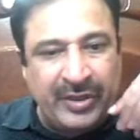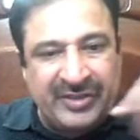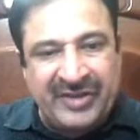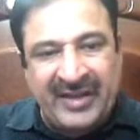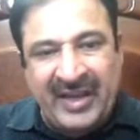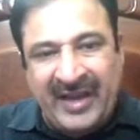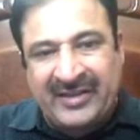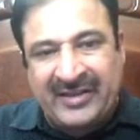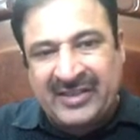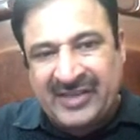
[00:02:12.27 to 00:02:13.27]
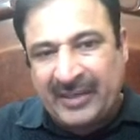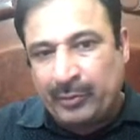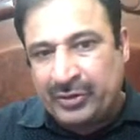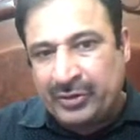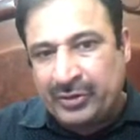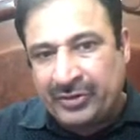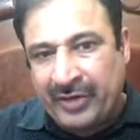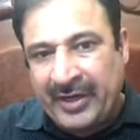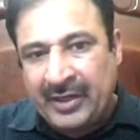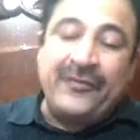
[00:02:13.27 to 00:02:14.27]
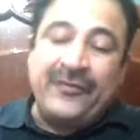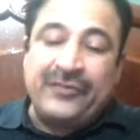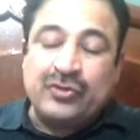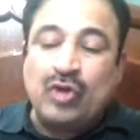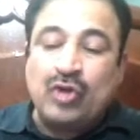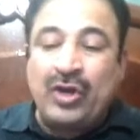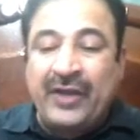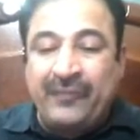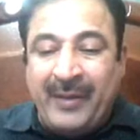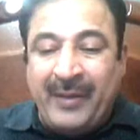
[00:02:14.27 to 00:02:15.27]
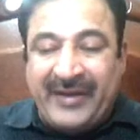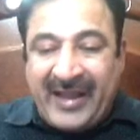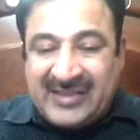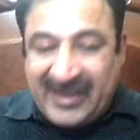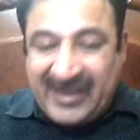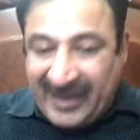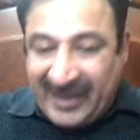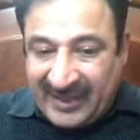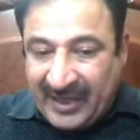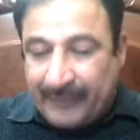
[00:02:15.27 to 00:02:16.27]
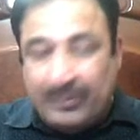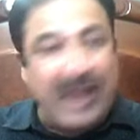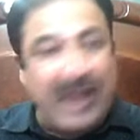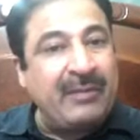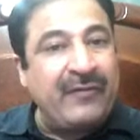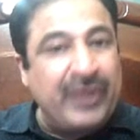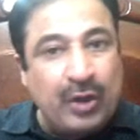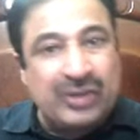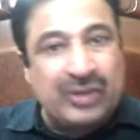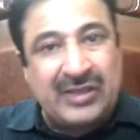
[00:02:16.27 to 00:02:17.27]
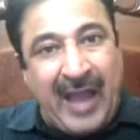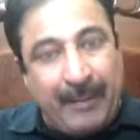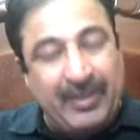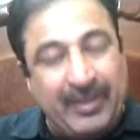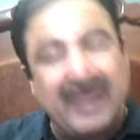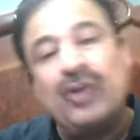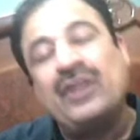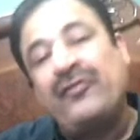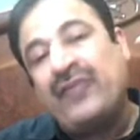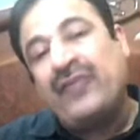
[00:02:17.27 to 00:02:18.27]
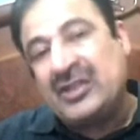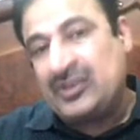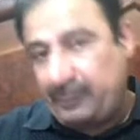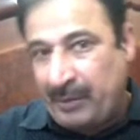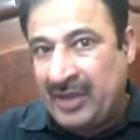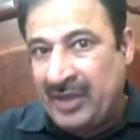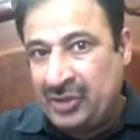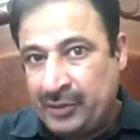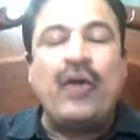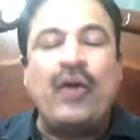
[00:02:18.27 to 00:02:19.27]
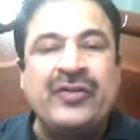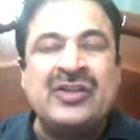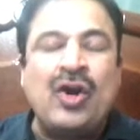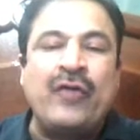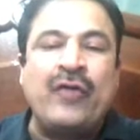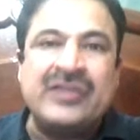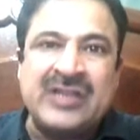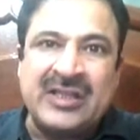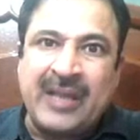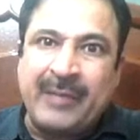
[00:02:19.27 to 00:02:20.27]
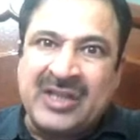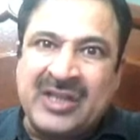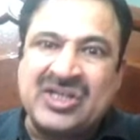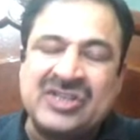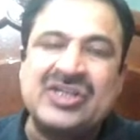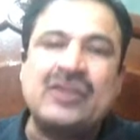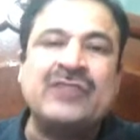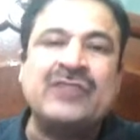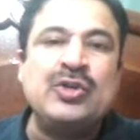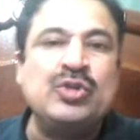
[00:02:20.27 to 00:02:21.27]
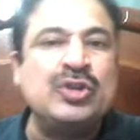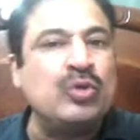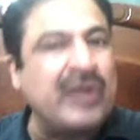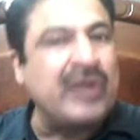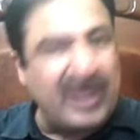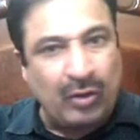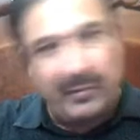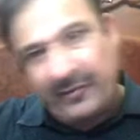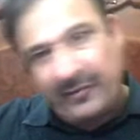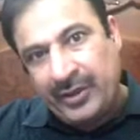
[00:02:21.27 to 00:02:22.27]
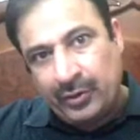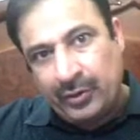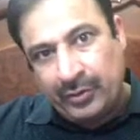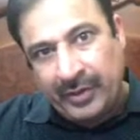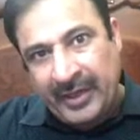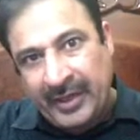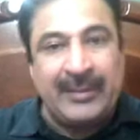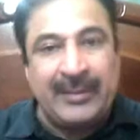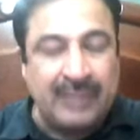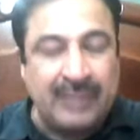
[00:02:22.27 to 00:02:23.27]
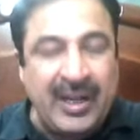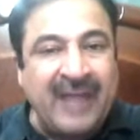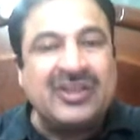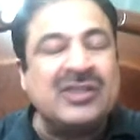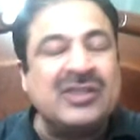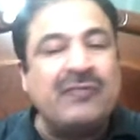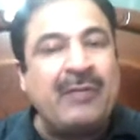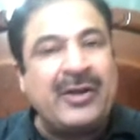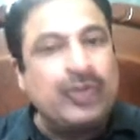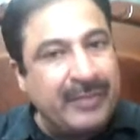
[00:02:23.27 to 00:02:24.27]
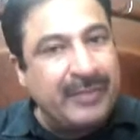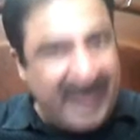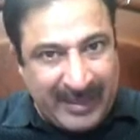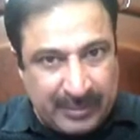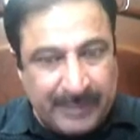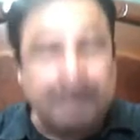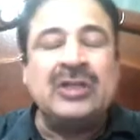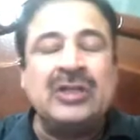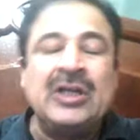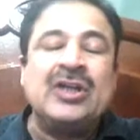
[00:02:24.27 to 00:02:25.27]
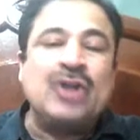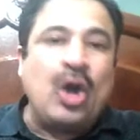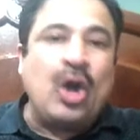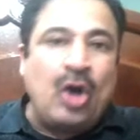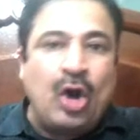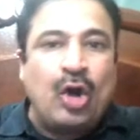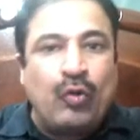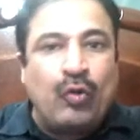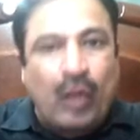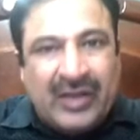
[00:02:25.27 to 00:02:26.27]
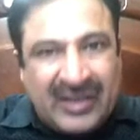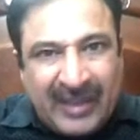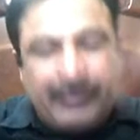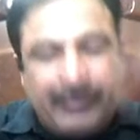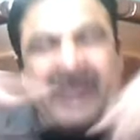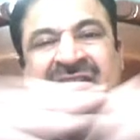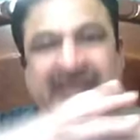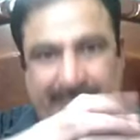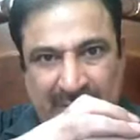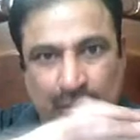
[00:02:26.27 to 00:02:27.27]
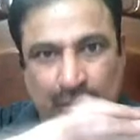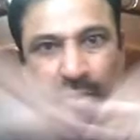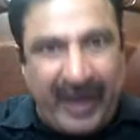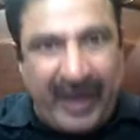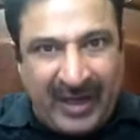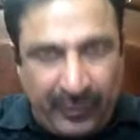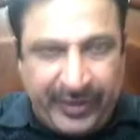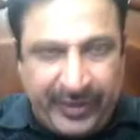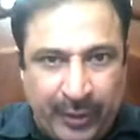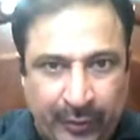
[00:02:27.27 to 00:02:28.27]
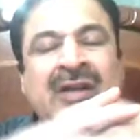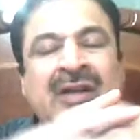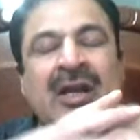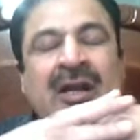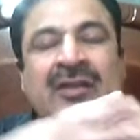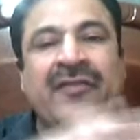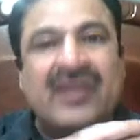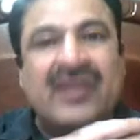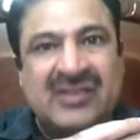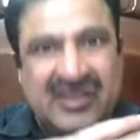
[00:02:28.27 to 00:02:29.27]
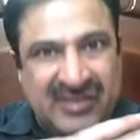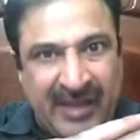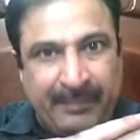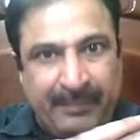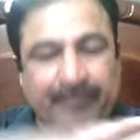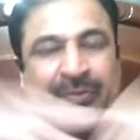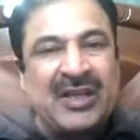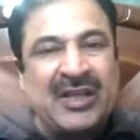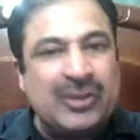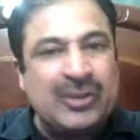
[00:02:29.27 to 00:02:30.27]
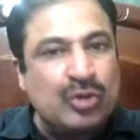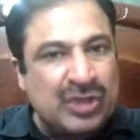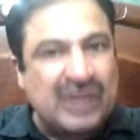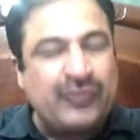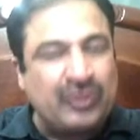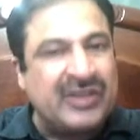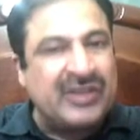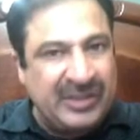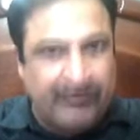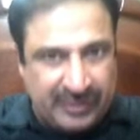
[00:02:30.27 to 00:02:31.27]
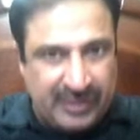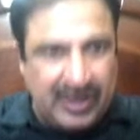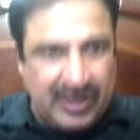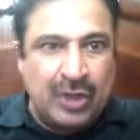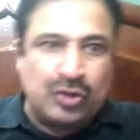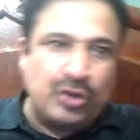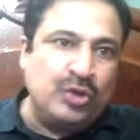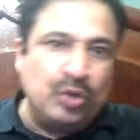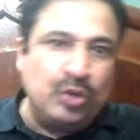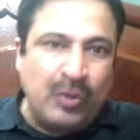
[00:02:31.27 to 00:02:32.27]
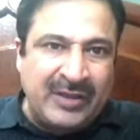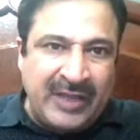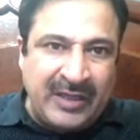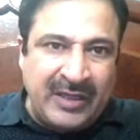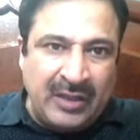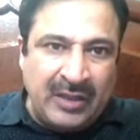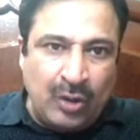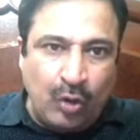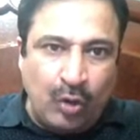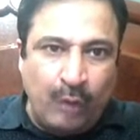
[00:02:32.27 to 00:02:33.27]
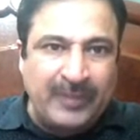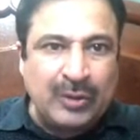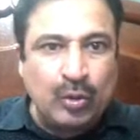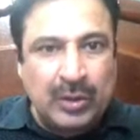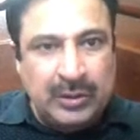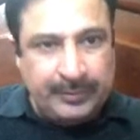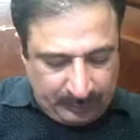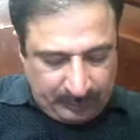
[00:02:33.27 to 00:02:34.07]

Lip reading: It is ranking at the second position, right? So if my tags are ranking and my video is appearing on the first page, obviously there are many chances of the user to click on my video, right? And this is where my Tubebuddy helps. Now, what are the complete steps to rank a video? The first step is to search for the keywords. So you do one thing, open the Google.